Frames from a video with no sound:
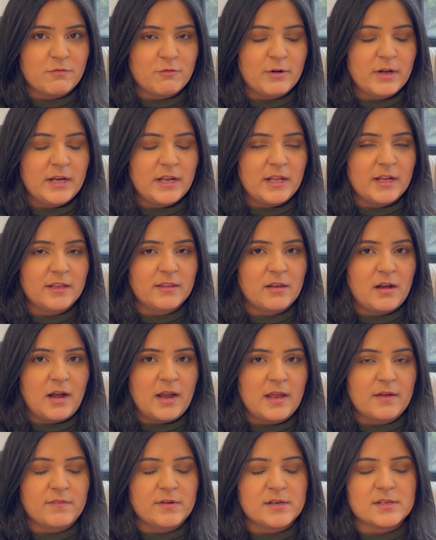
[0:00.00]
reading that I
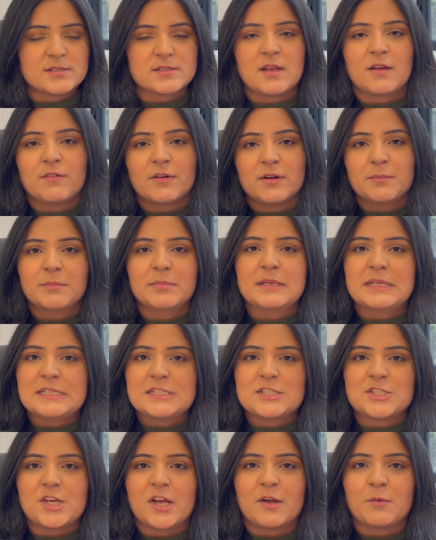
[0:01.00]
haven't discovered, please
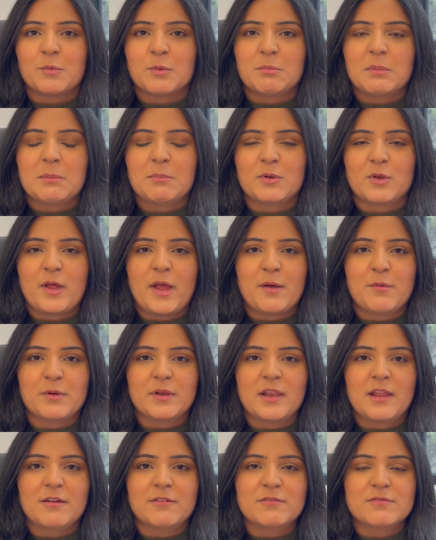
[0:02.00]
share it with me below. I would
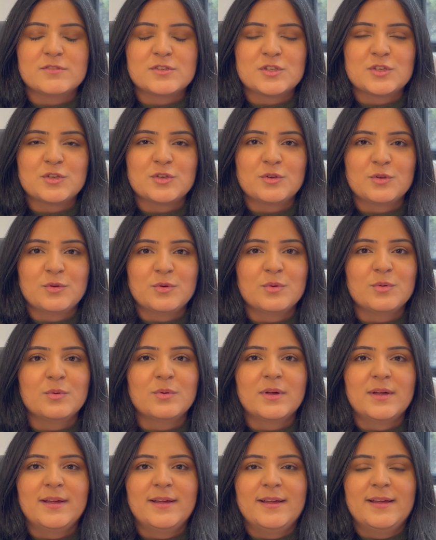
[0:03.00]
love to
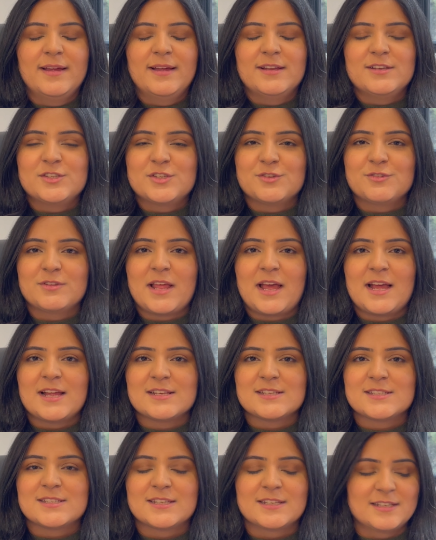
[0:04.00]
do
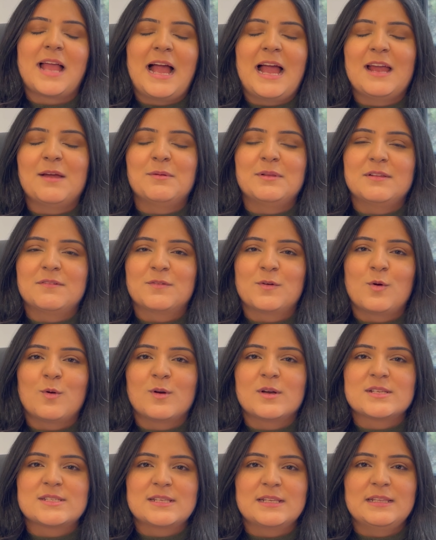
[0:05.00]
that. I will of
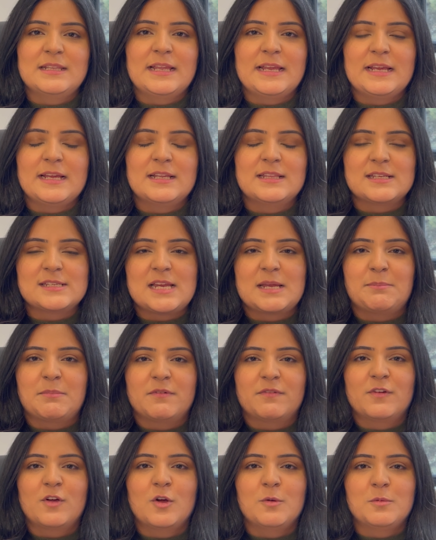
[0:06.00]
course link the type of
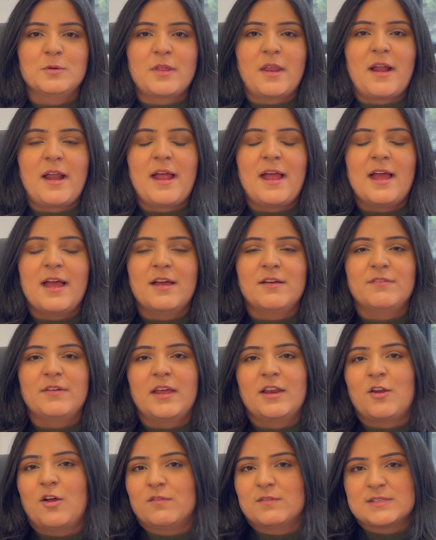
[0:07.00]
KOBO that I have,
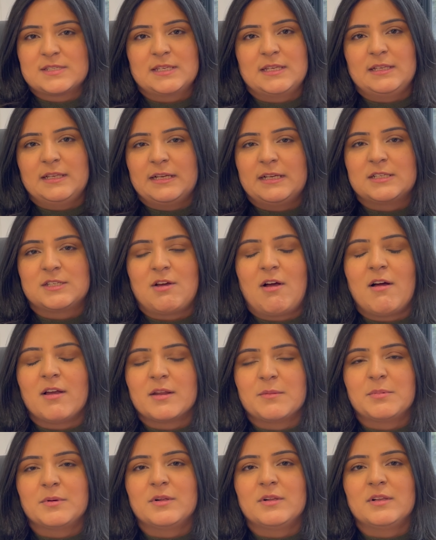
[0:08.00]
and obviously a link to
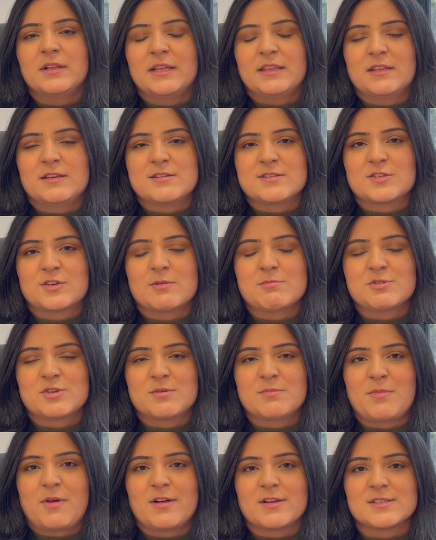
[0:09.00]
Audible in the description
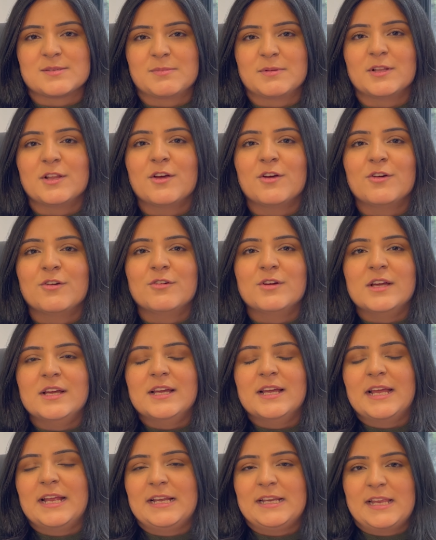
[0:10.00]
box below
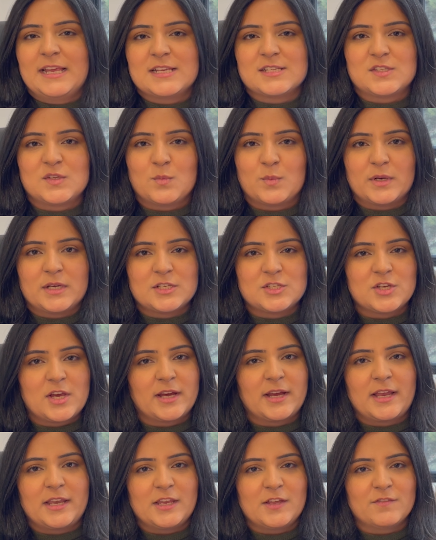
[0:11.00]
in case you want to check
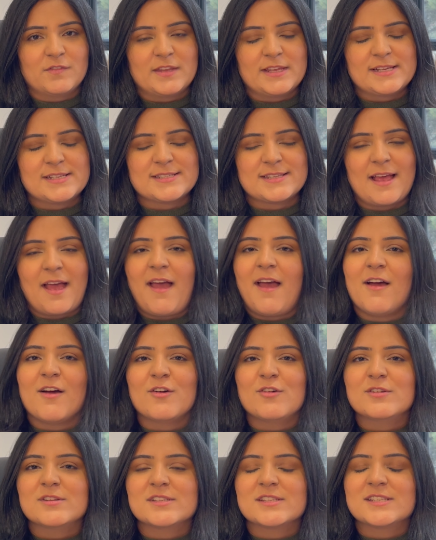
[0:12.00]
any of these
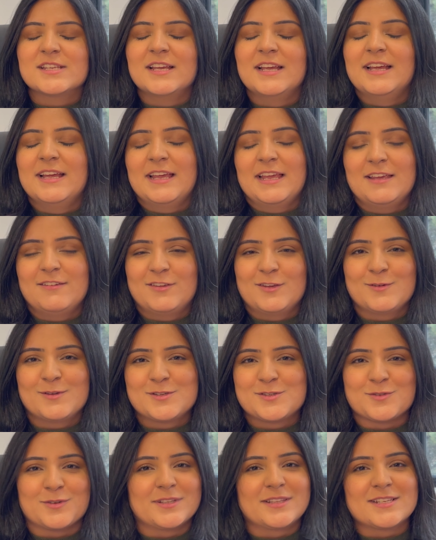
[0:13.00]
out. If you
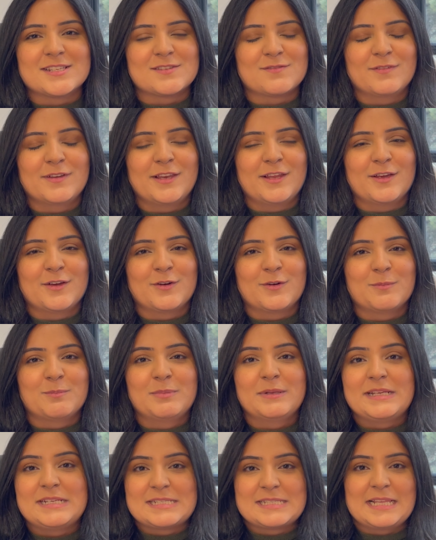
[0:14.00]
enjoyed this video,
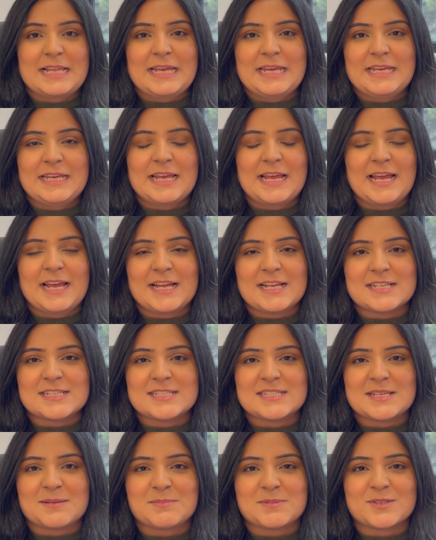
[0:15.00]
please like and
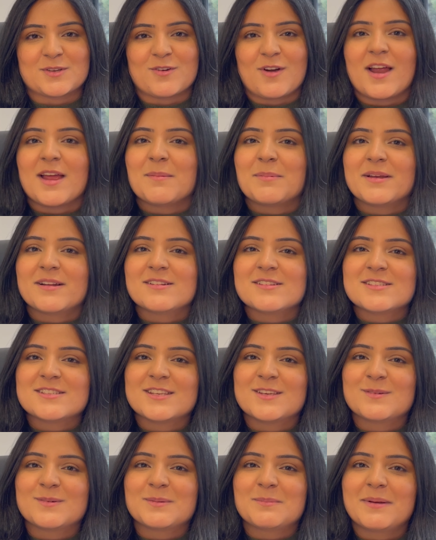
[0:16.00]
subscribe, and I'll see
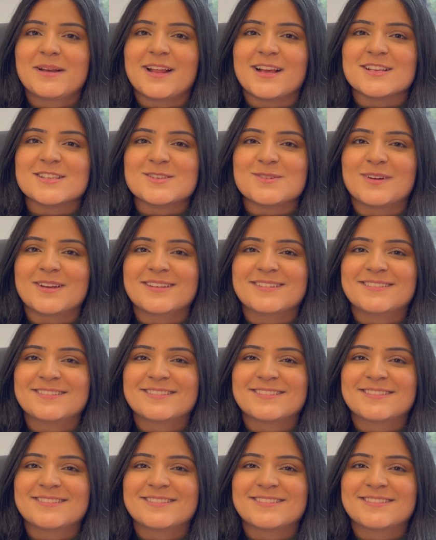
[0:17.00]
you in my next one.